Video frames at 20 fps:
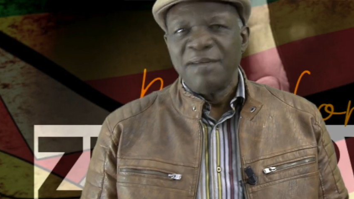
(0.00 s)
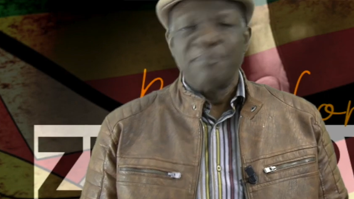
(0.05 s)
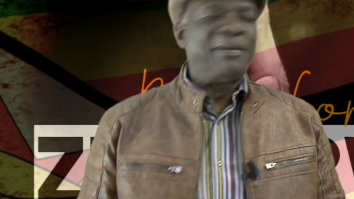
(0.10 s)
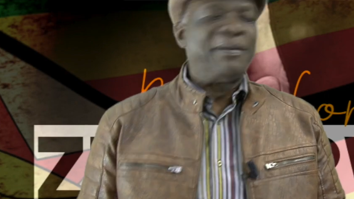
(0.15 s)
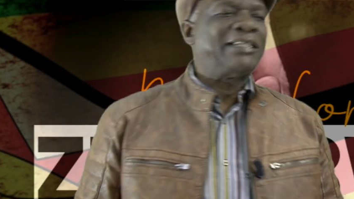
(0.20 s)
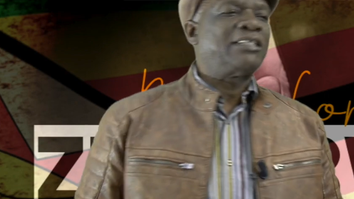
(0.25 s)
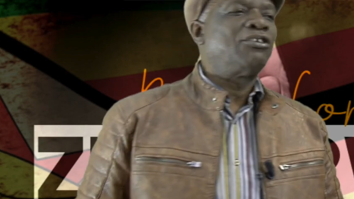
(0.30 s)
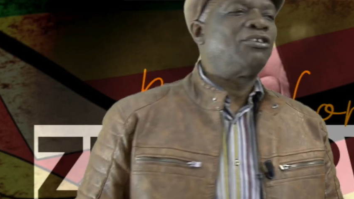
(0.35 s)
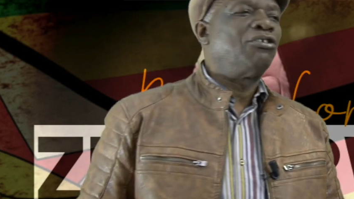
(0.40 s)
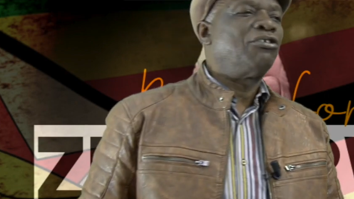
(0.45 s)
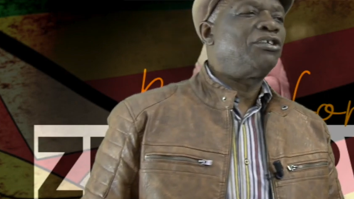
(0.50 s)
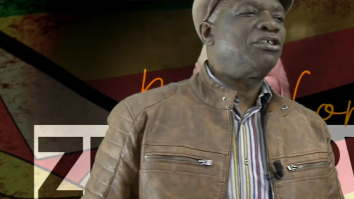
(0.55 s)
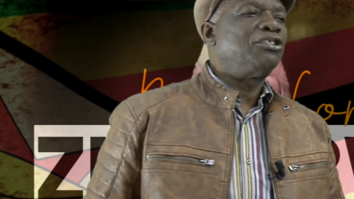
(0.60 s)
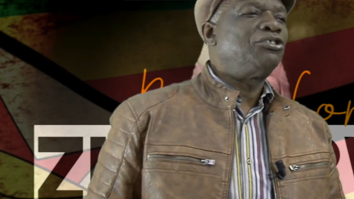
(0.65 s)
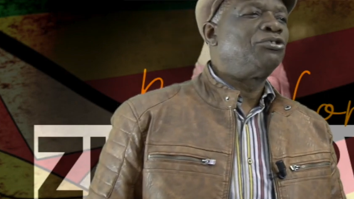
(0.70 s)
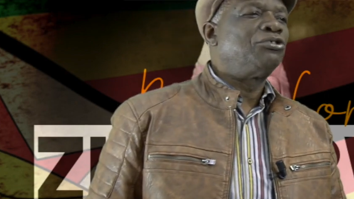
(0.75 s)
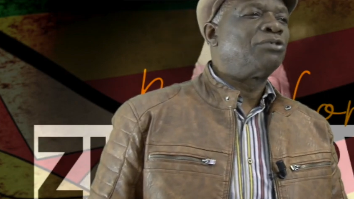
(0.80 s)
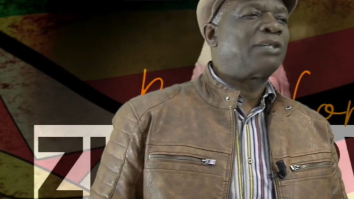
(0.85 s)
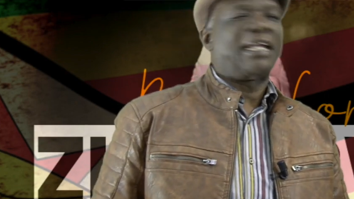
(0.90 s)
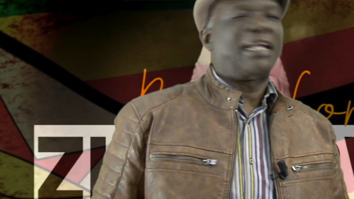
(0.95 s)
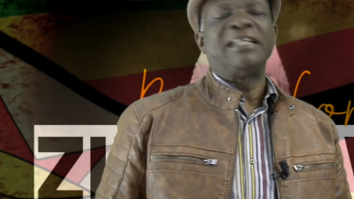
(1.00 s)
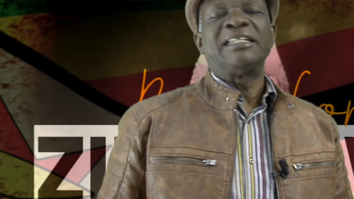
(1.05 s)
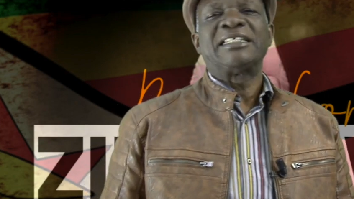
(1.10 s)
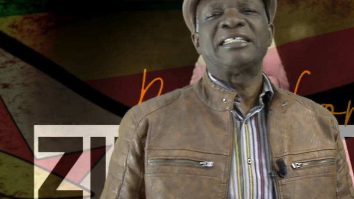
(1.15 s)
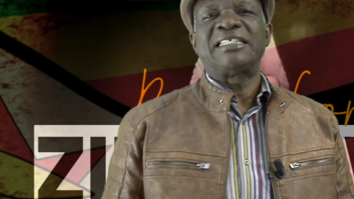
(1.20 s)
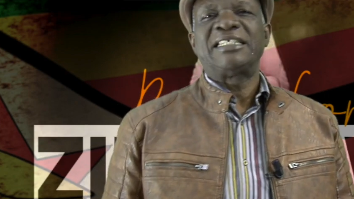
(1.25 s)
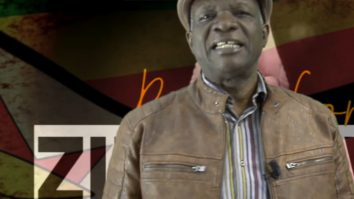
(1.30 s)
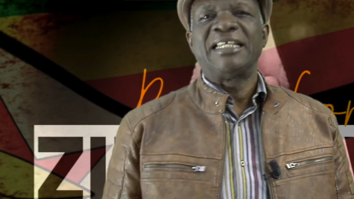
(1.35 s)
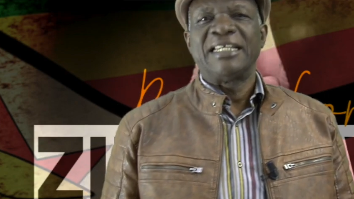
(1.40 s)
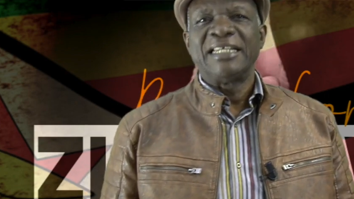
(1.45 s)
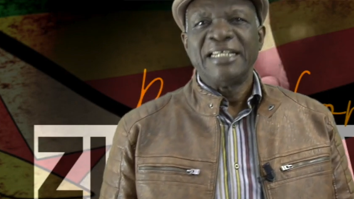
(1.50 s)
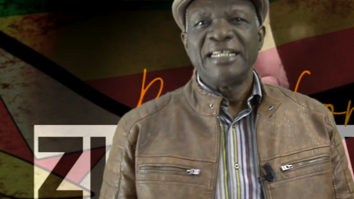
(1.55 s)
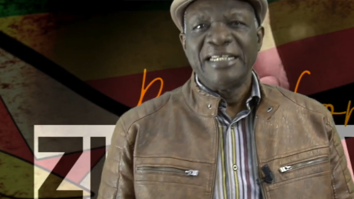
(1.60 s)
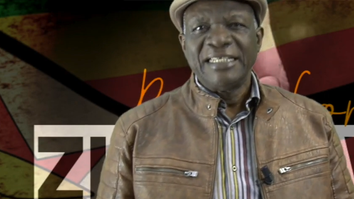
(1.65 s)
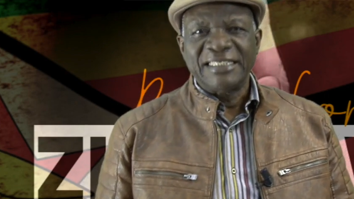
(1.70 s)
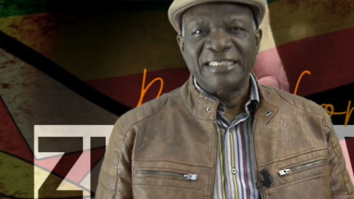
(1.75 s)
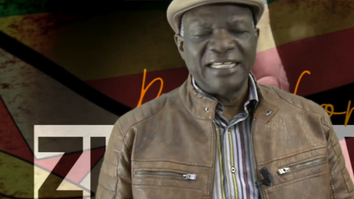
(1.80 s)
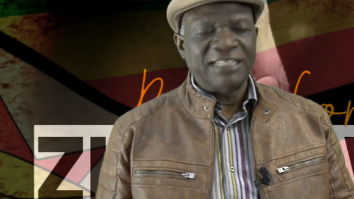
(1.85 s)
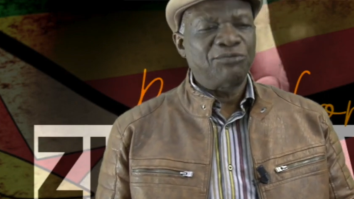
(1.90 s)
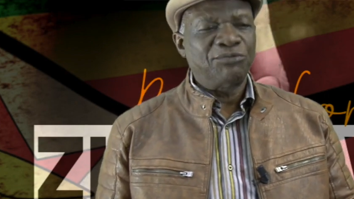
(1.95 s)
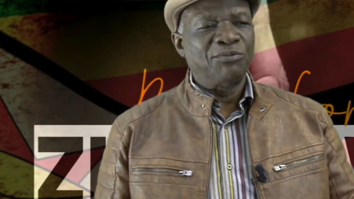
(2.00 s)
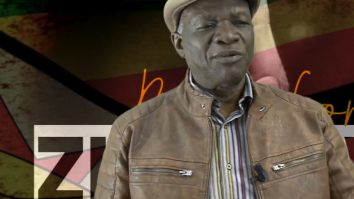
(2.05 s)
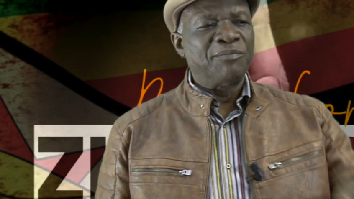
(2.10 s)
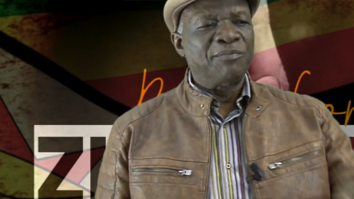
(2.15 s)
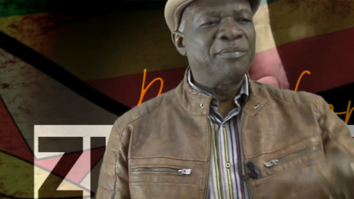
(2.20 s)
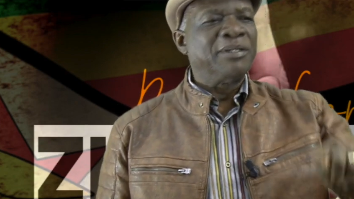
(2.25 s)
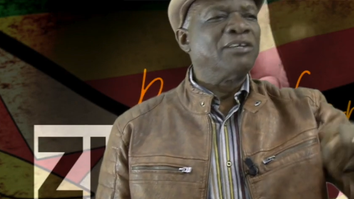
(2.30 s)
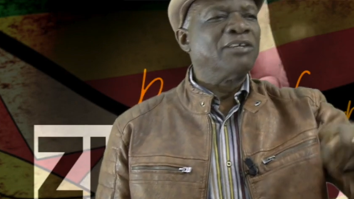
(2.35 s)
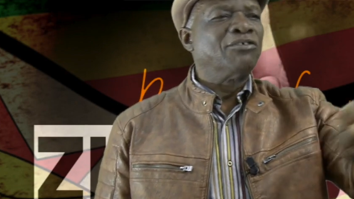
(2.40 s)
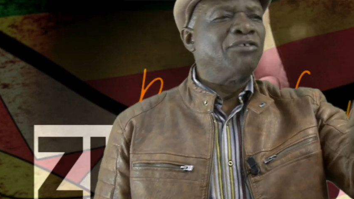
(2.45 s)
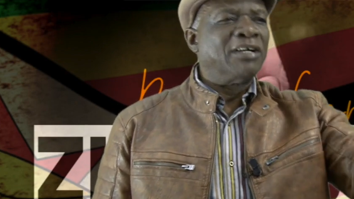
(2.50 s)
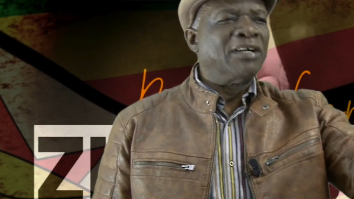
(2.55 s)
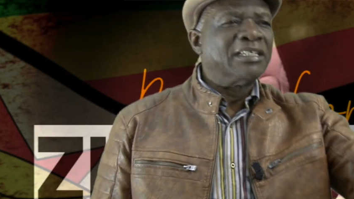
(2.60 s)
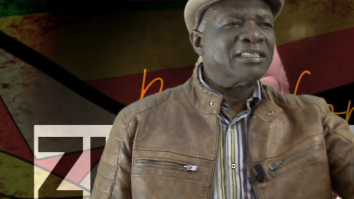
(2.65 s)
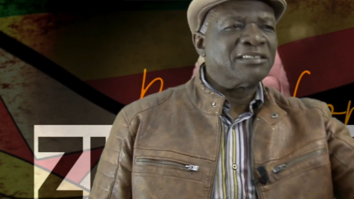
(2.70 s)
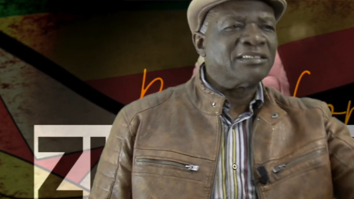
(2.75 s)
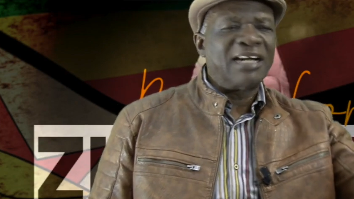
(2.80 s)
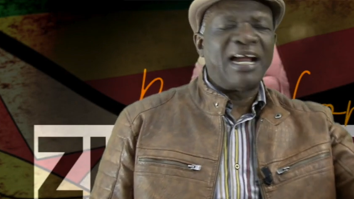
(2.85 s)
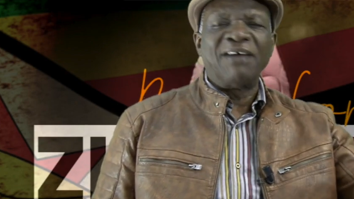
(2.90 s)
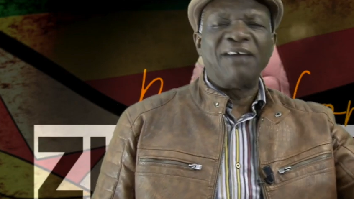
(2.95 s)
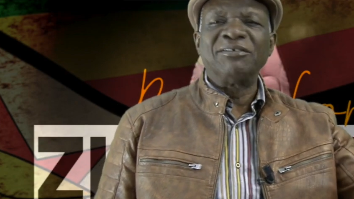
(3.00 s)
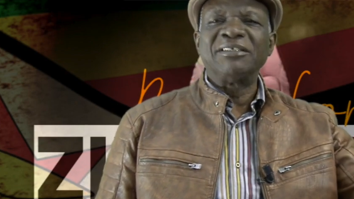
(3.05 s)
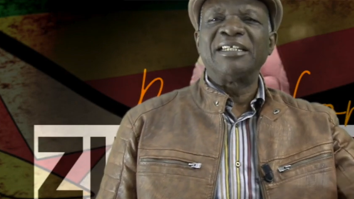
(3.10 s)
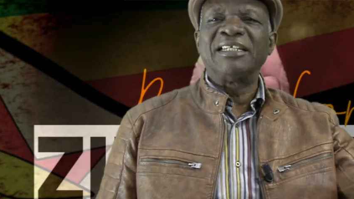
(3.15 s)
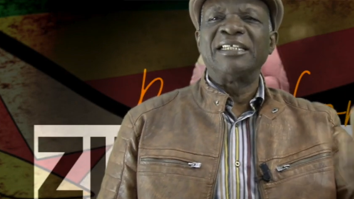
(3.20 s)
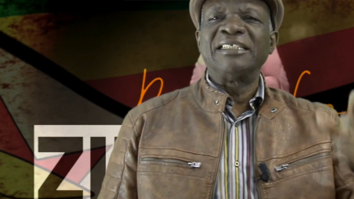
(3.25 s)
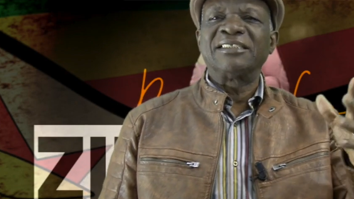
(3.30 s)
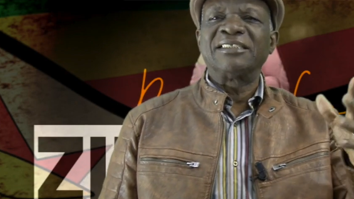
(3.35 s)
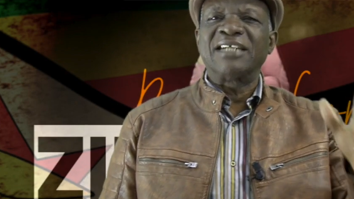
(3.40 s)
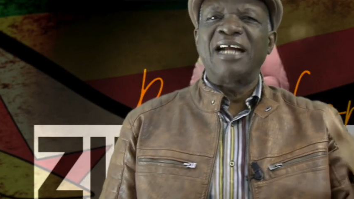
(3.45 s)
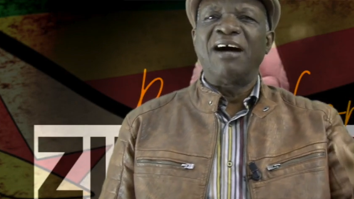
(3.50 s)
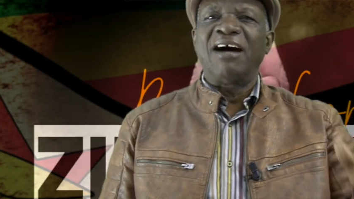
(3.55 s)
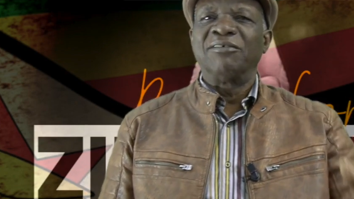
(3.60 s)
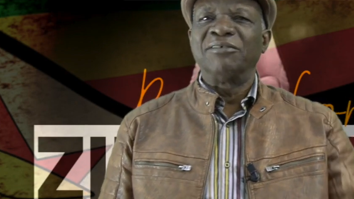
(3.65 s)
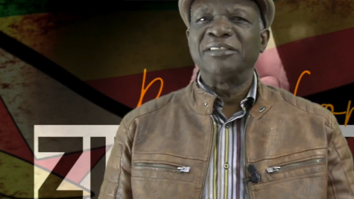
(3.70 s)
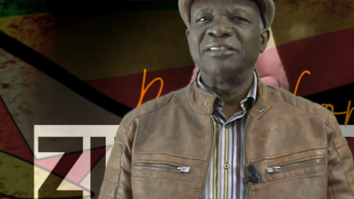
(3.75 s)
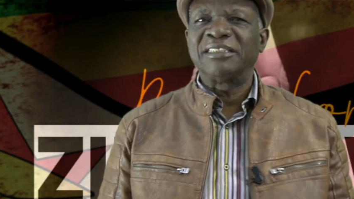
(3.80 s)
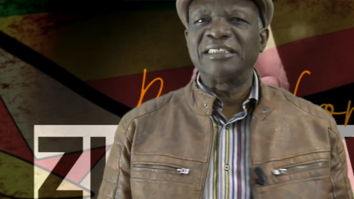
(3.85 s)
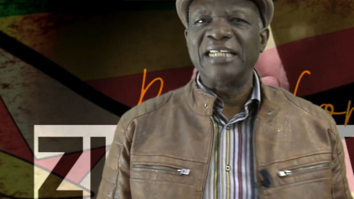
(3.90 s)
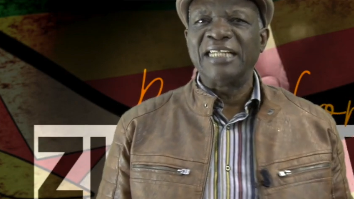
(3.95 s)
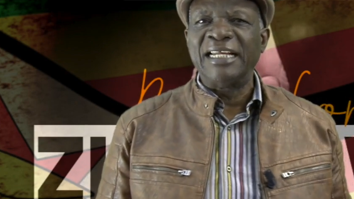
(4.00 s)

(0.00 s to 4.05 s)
But Lord, you can see that we've been going round and round.